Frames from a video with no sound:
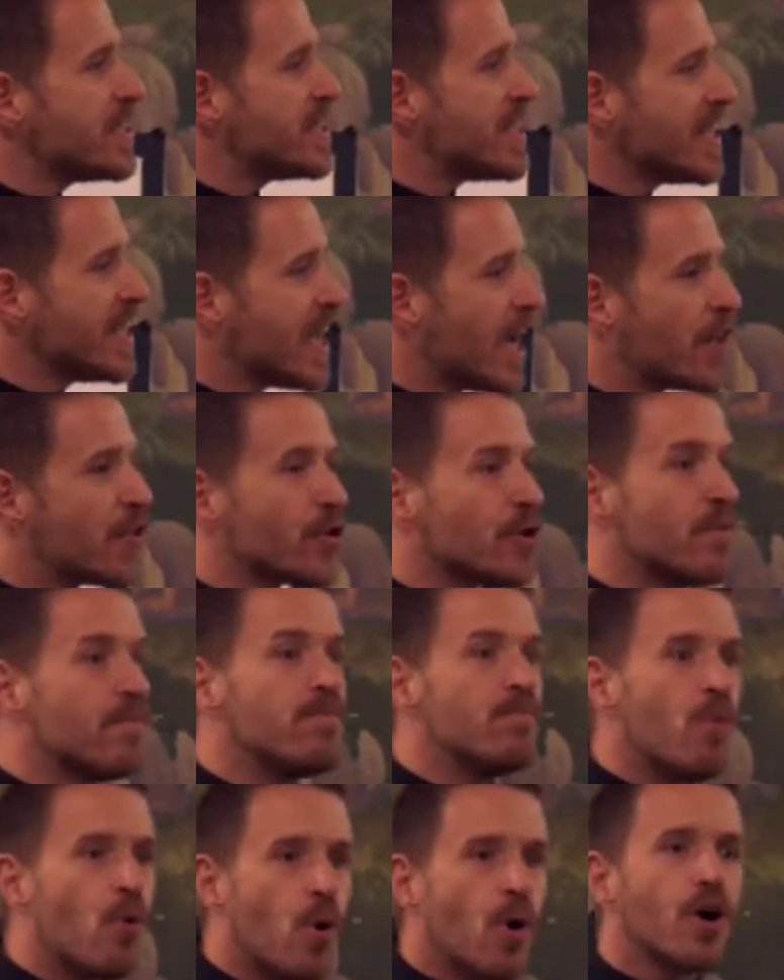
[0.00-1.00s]
together
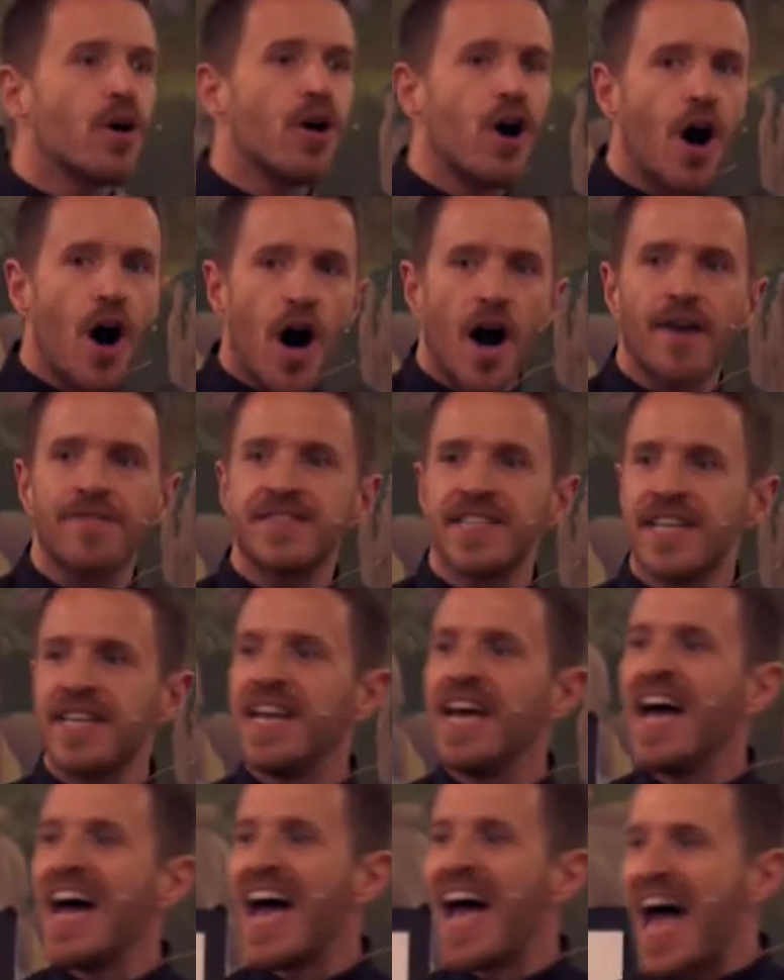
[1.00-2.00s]
more
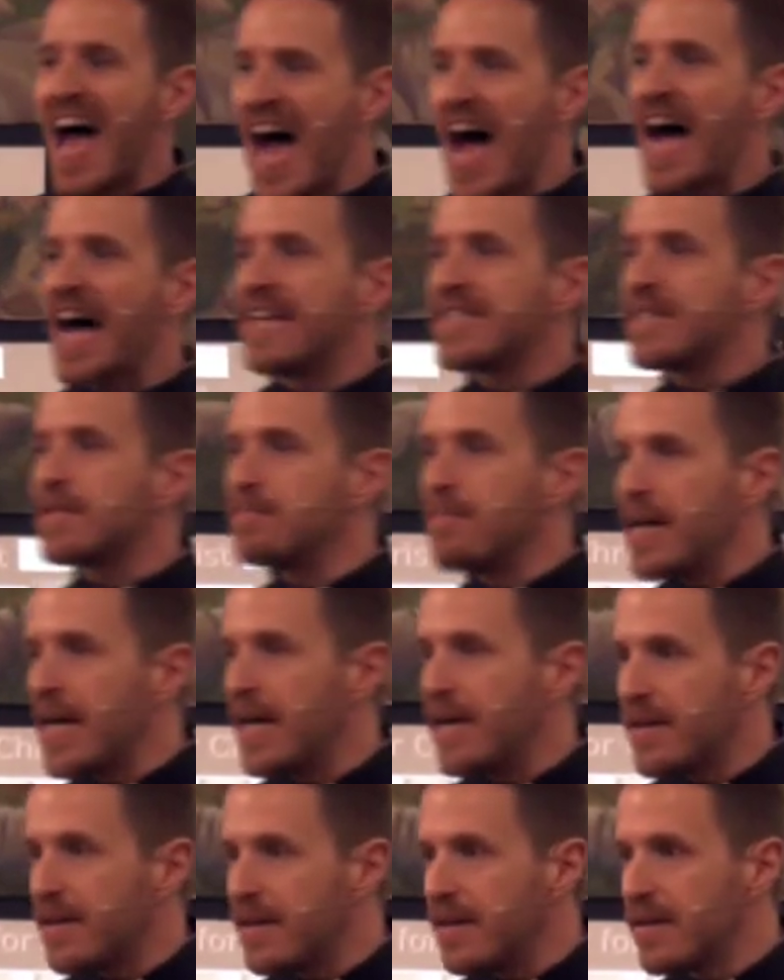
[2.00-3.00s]
often as
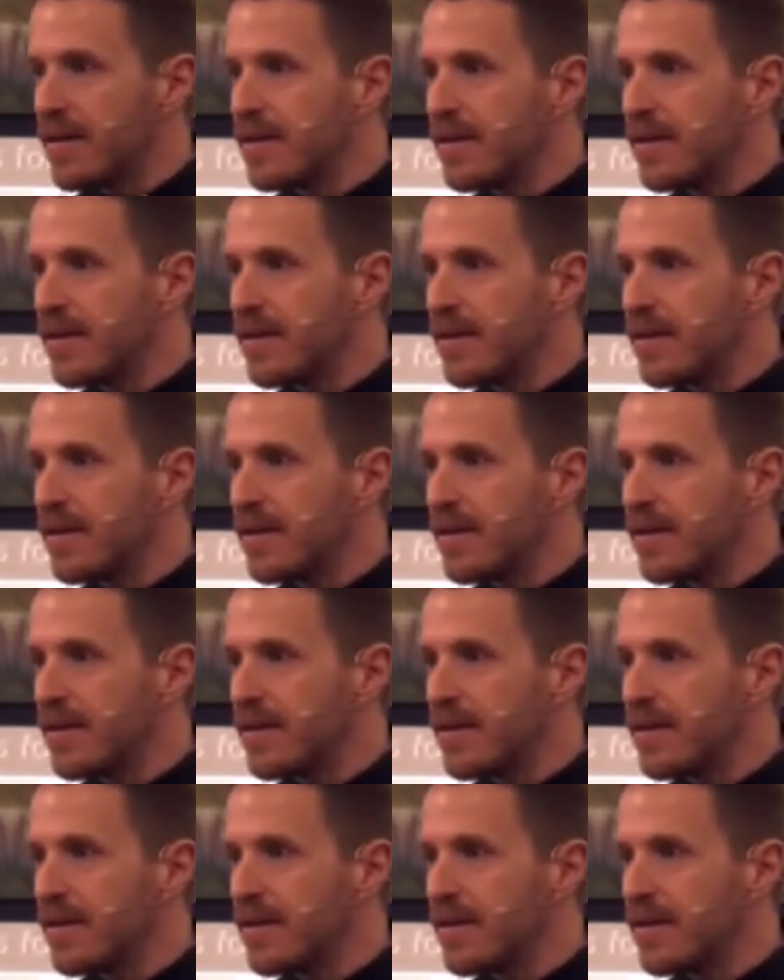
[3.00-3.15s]
men.